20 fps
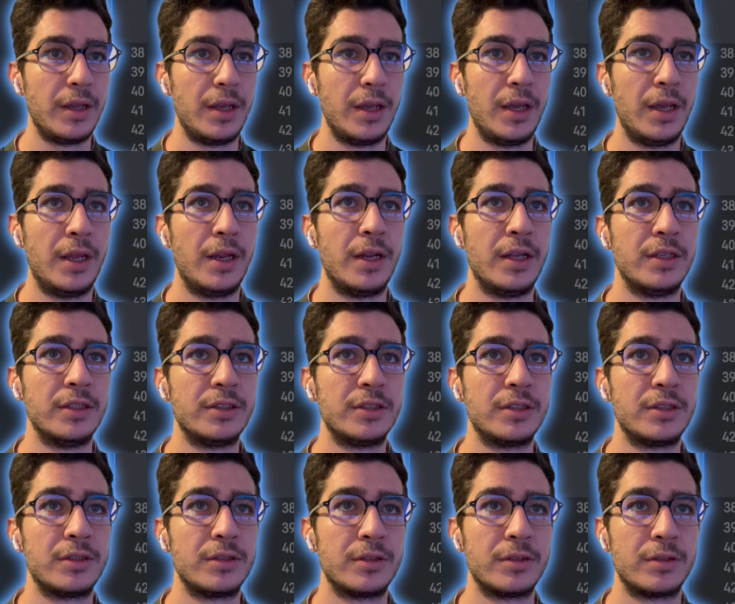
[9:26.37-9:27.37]

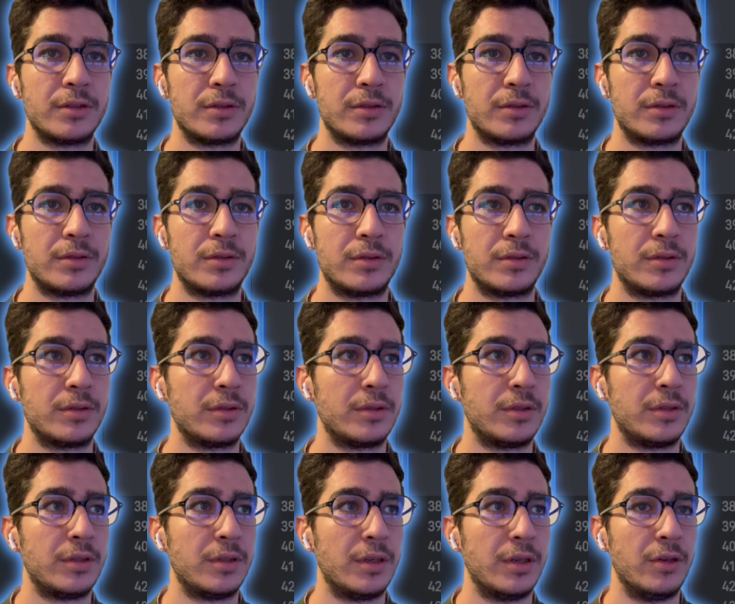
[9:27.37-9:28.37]
NS
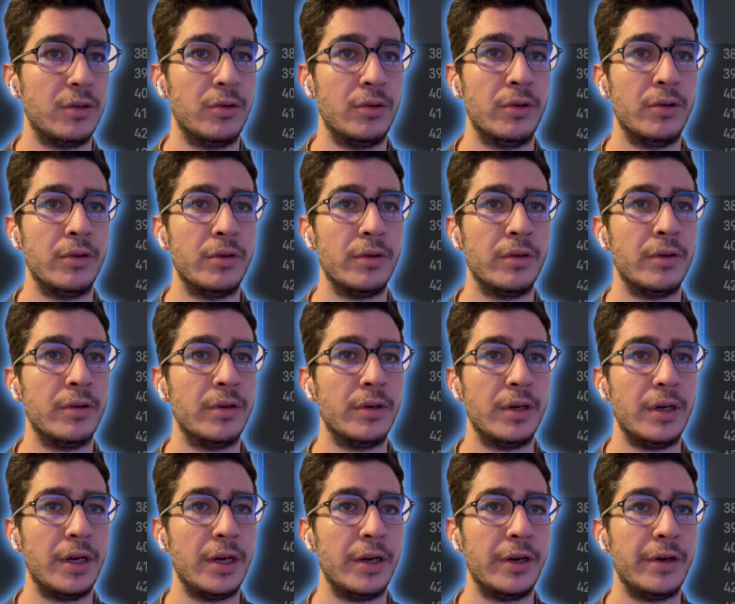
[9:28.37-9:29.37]

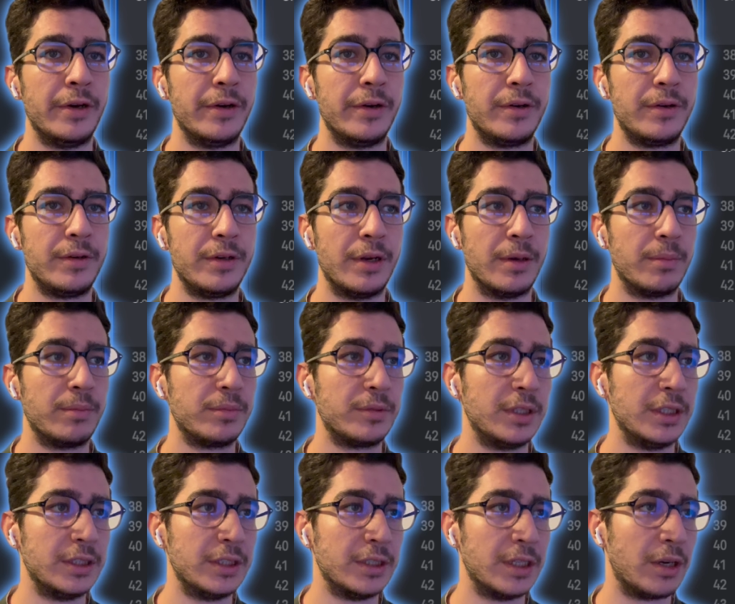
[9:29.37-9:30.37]
error. Yep,
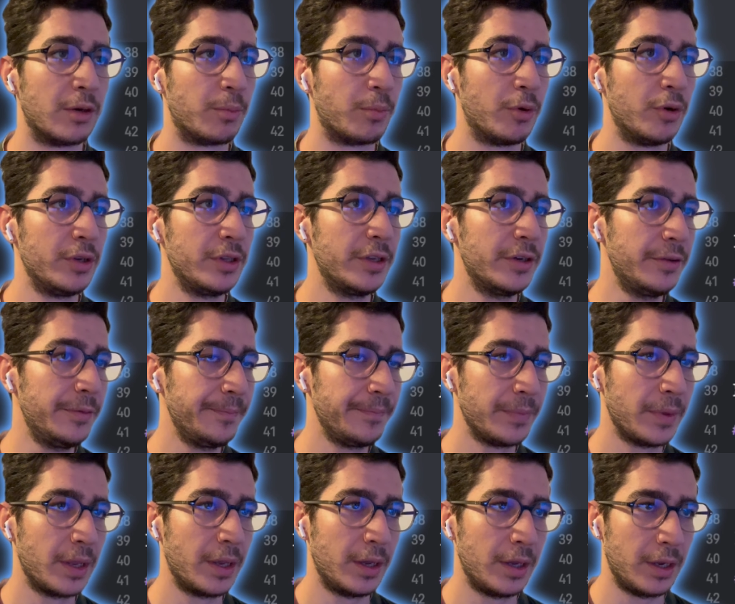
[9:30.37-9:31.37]
this is our pointer.
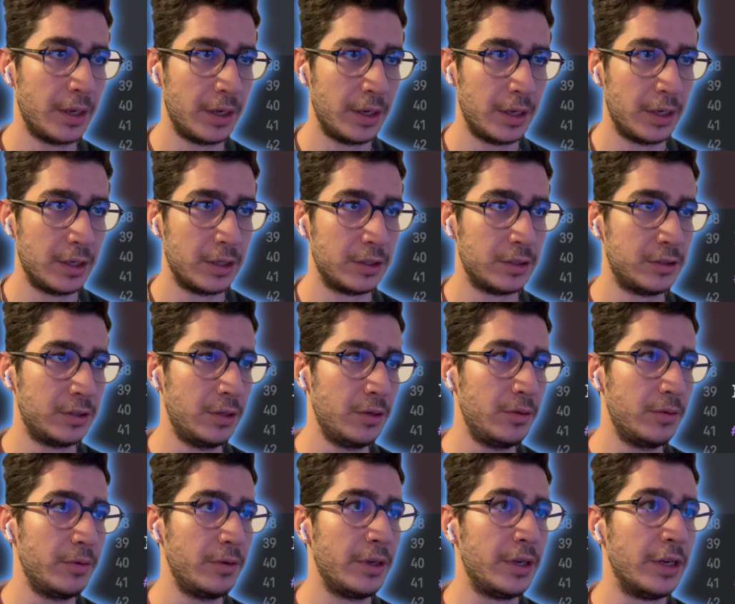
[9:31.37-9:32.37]

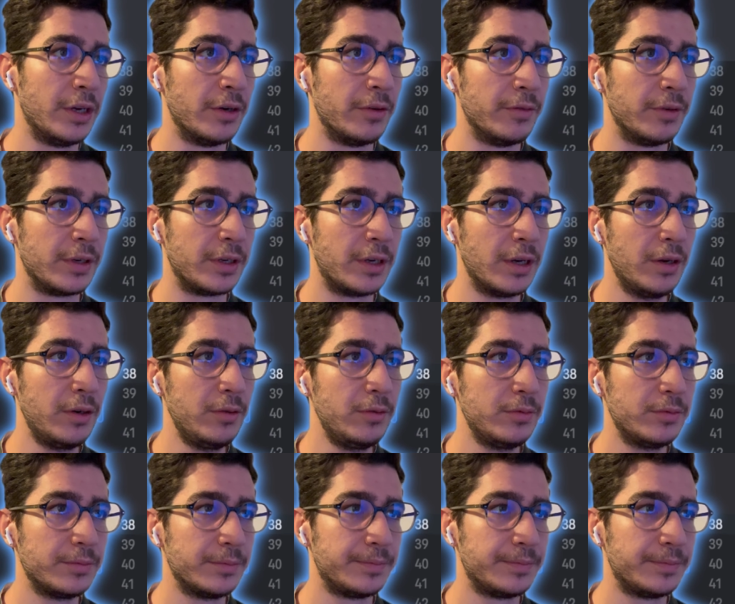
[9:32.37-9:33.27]
So here we go.